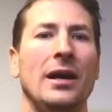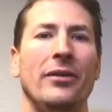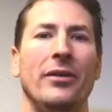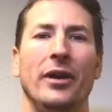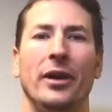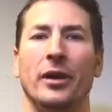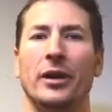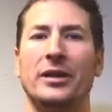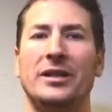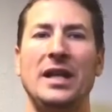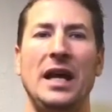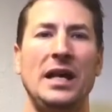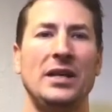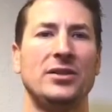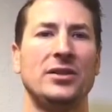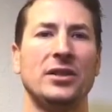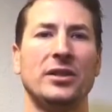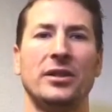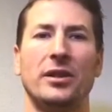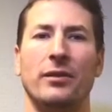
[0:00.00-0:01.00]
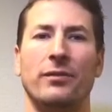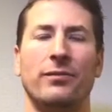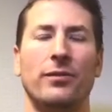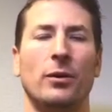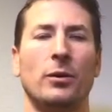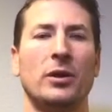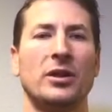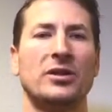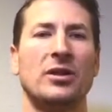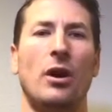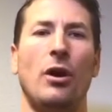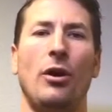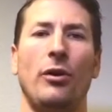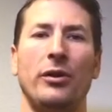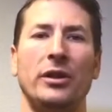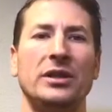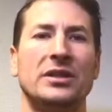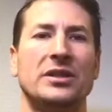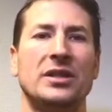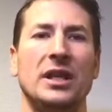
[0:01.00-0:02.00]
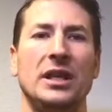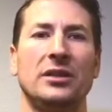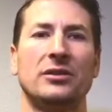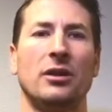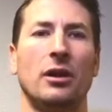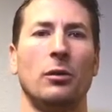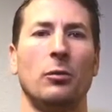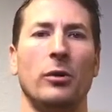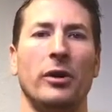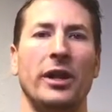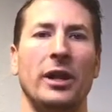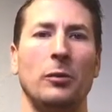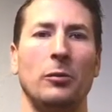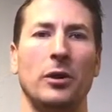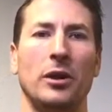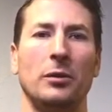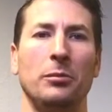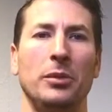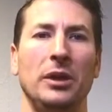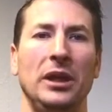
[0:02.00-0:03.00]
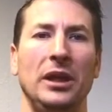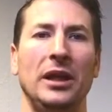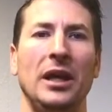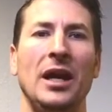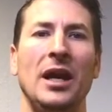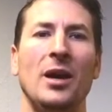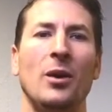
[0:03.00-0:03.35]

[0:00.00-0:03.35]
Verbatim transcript: their attention, their focus, all these things aren't where they want to be.